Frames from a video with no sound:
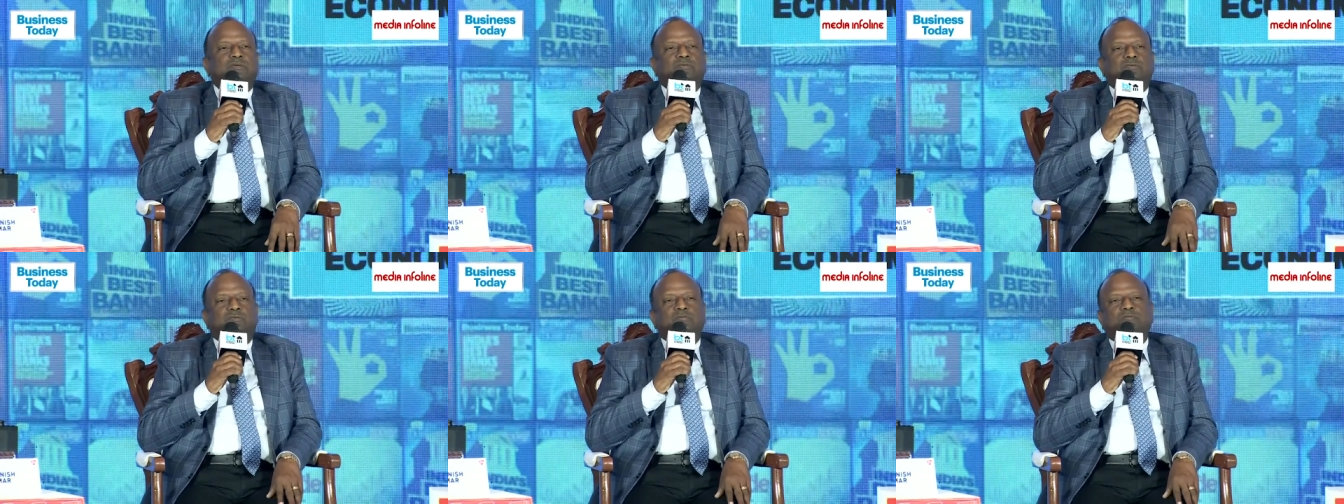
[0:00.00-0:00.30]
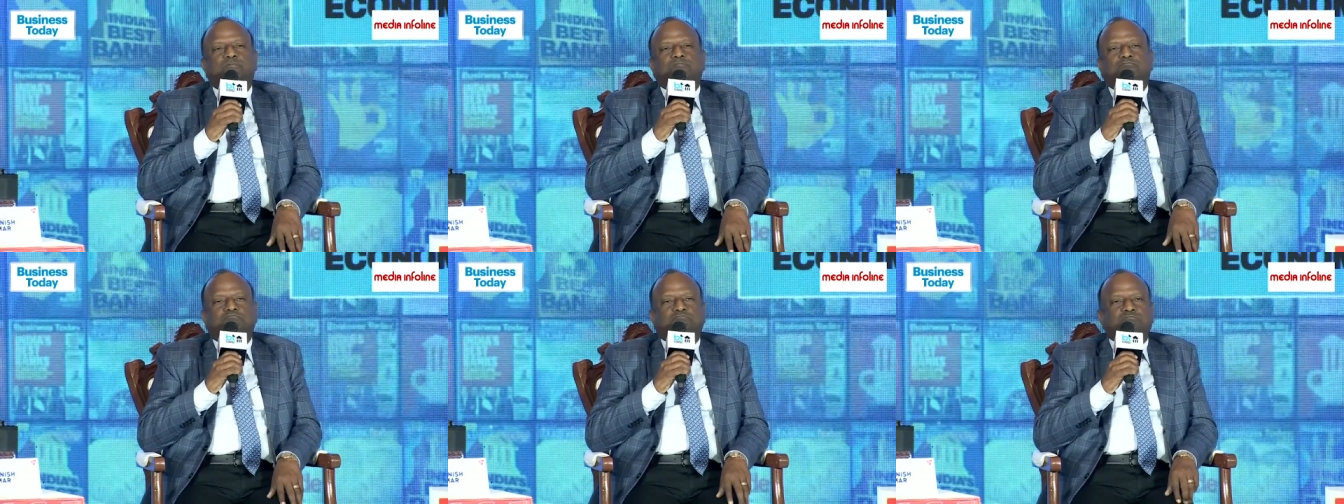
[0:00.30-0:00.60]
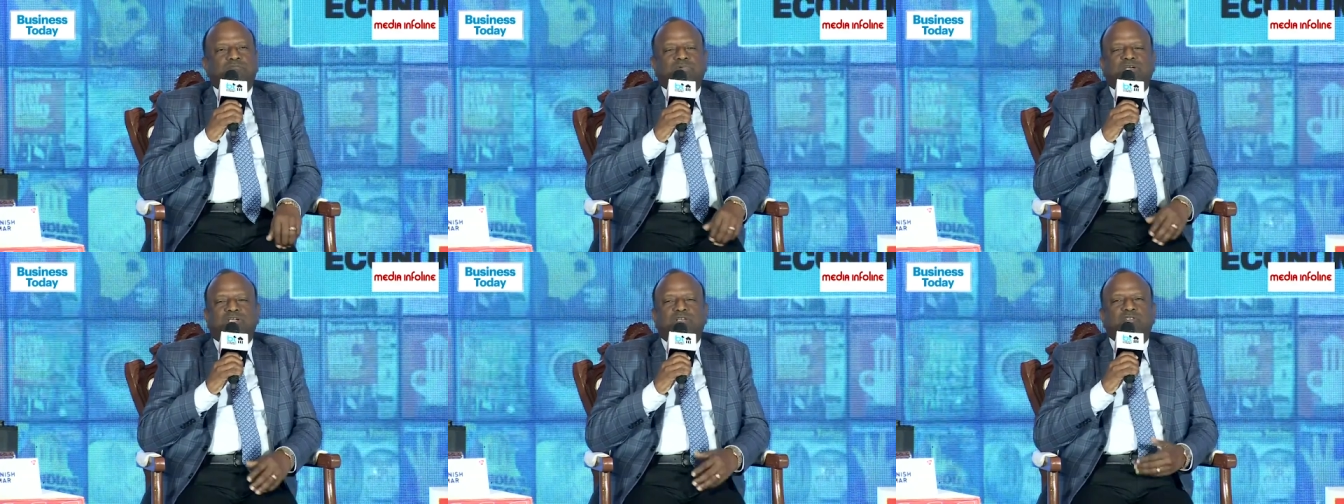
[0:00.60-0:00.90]
so
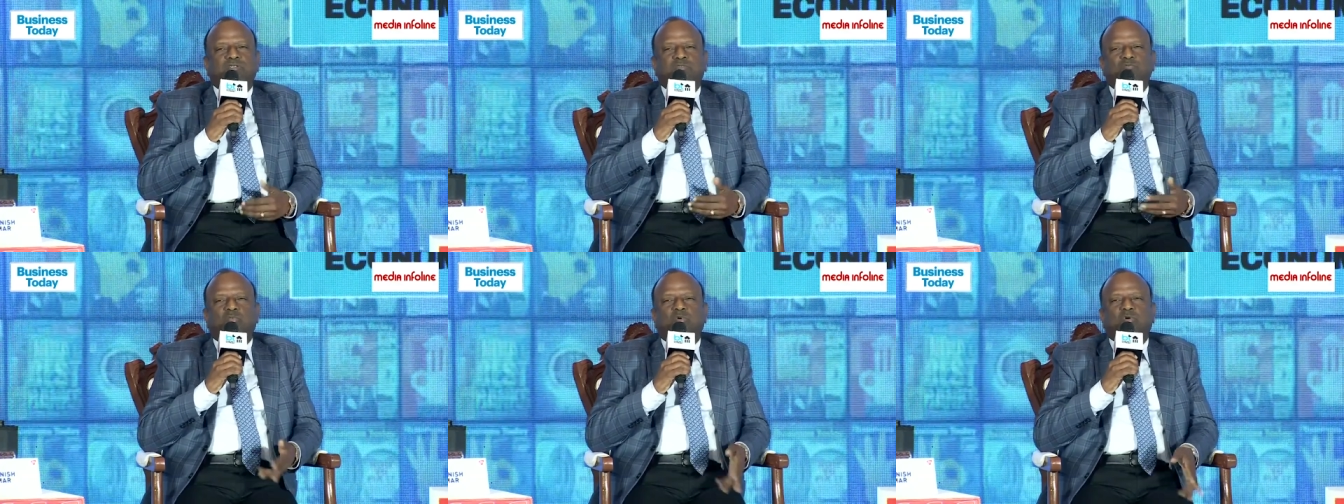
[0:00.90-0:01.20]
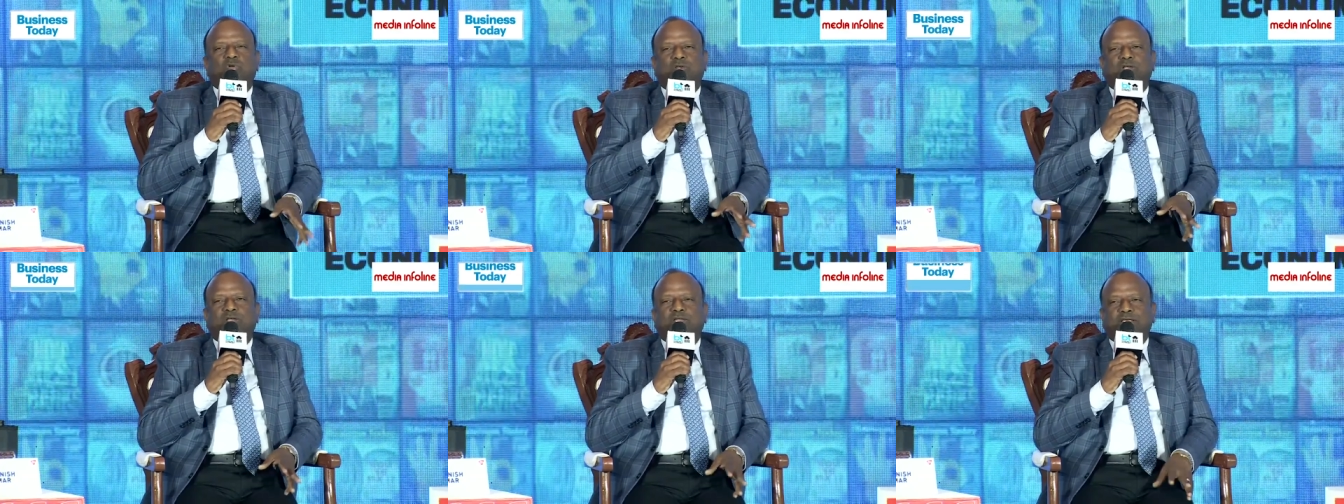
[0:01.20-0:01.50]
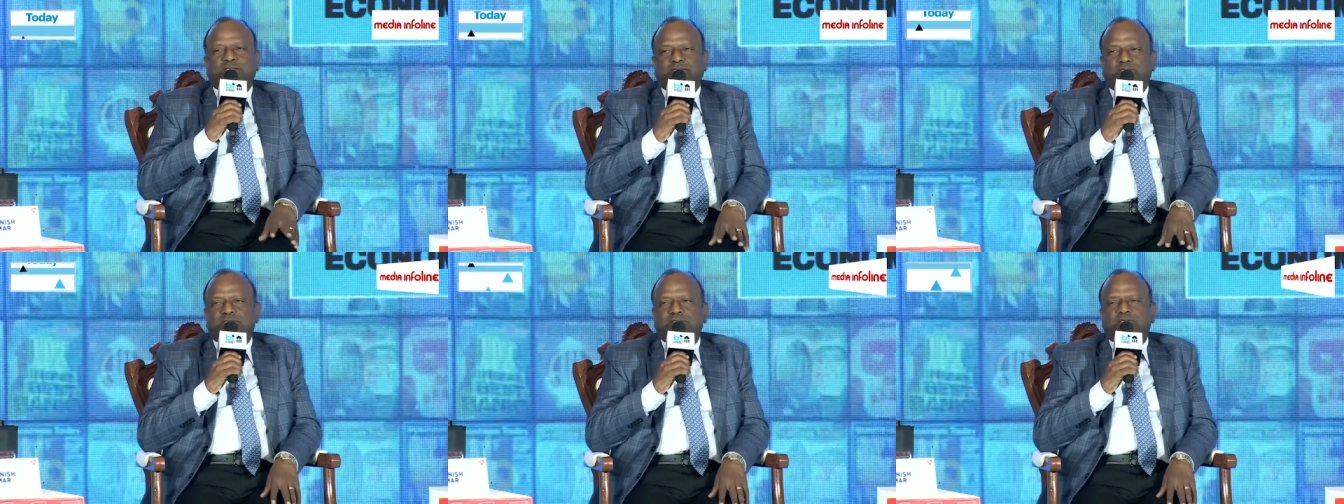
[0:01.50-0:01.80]
it is more or
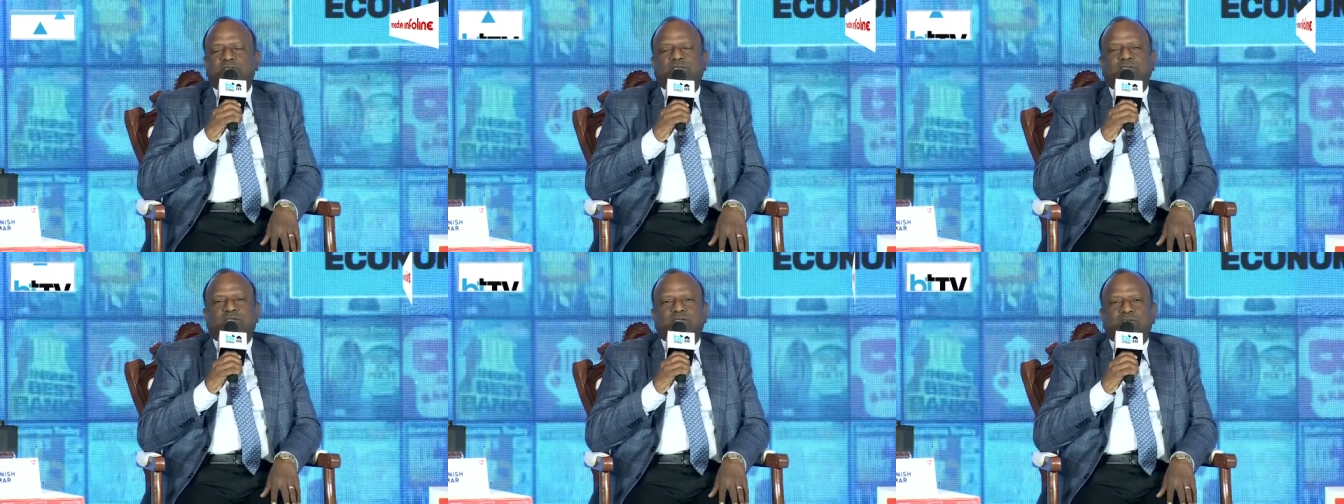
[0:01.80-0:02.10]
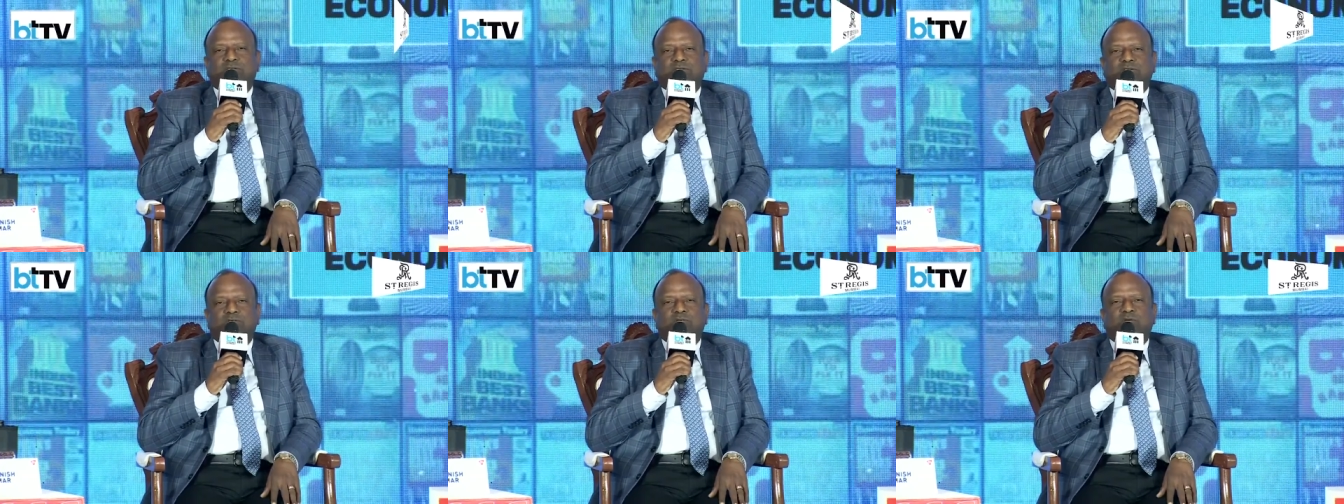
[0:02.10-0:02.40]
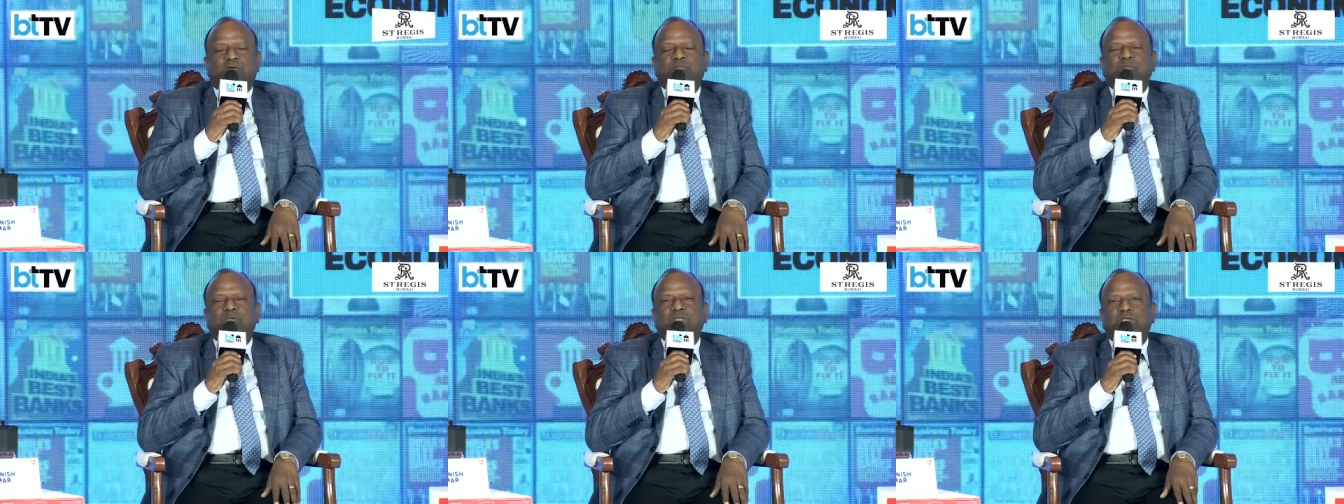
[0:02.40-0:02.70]
less that
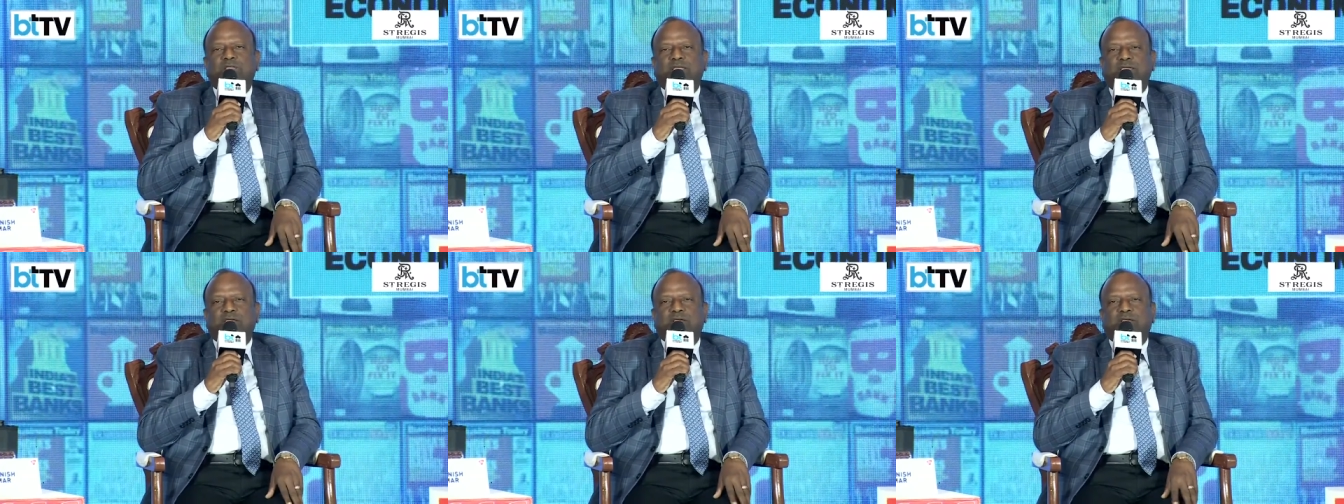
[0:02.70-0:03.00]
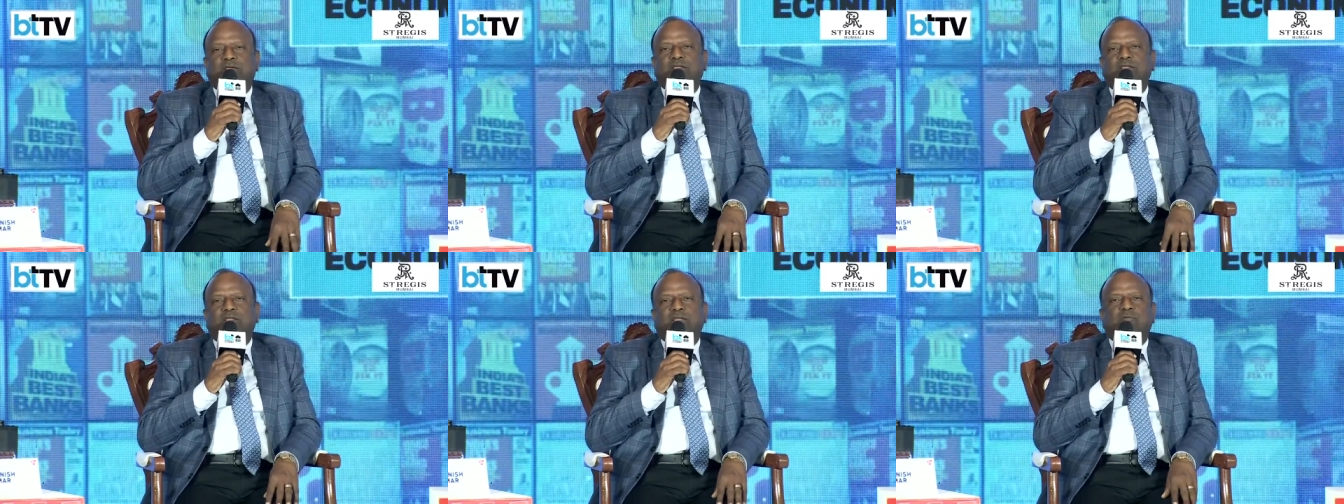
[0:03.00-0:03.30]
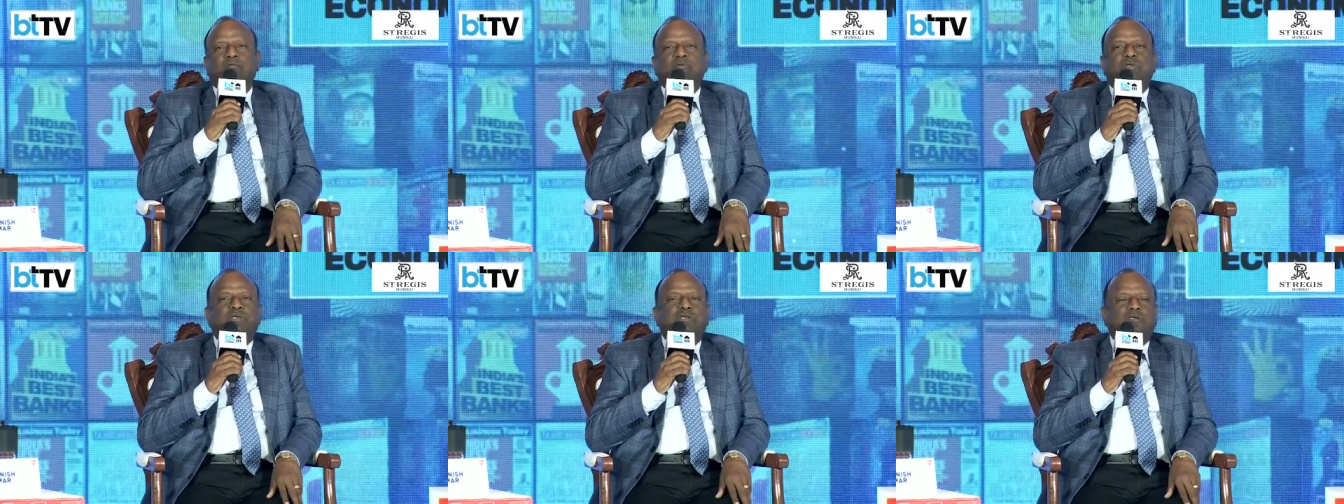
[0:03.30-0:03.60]
not being directly
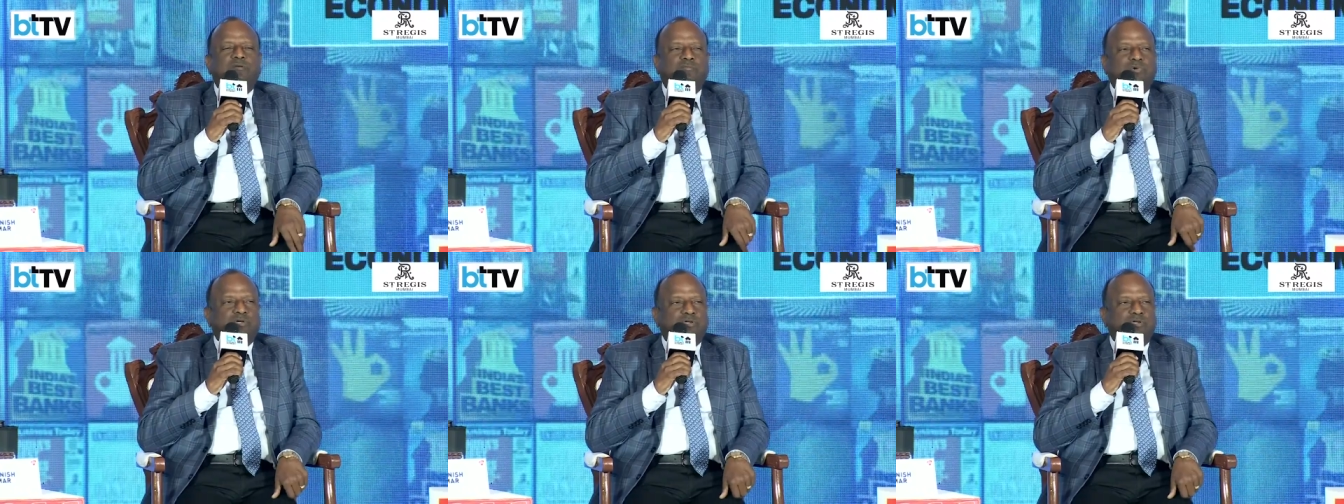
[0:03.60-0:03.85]
regulated,